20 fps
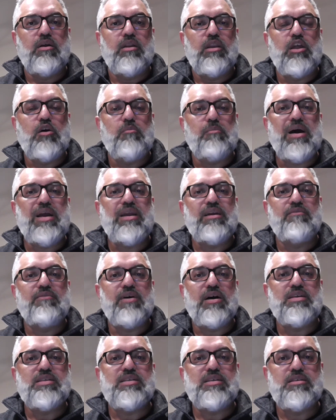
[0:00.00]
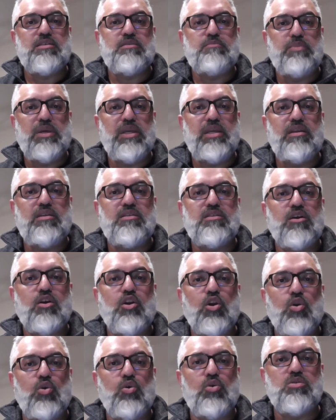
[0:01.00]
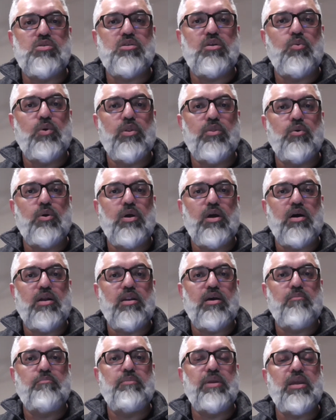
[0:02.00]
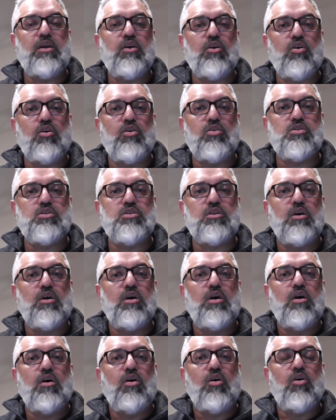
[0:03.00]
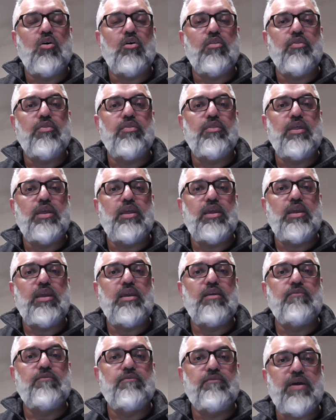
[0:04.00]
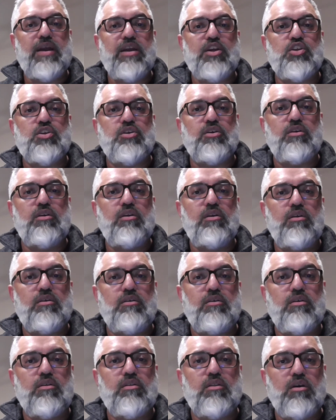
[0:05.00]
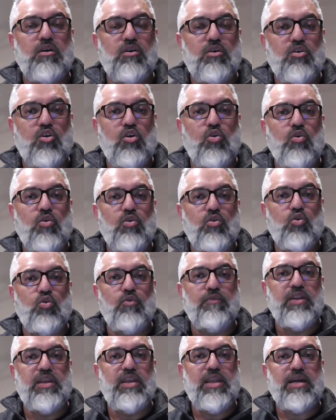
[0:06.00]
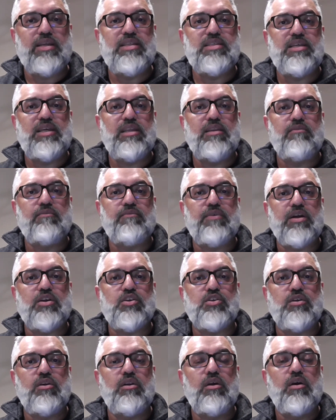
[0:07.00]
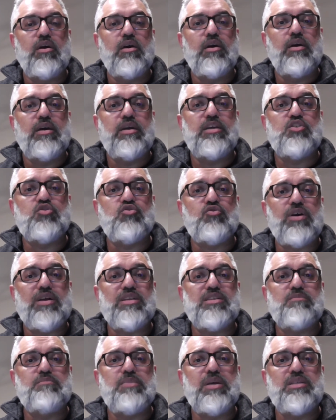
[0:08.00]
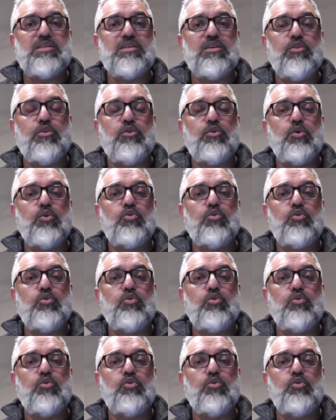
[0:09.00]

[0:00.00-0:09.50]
Now, my advice has been to close the wudu khana because the infection, the COVID-19 infection, is transmitted through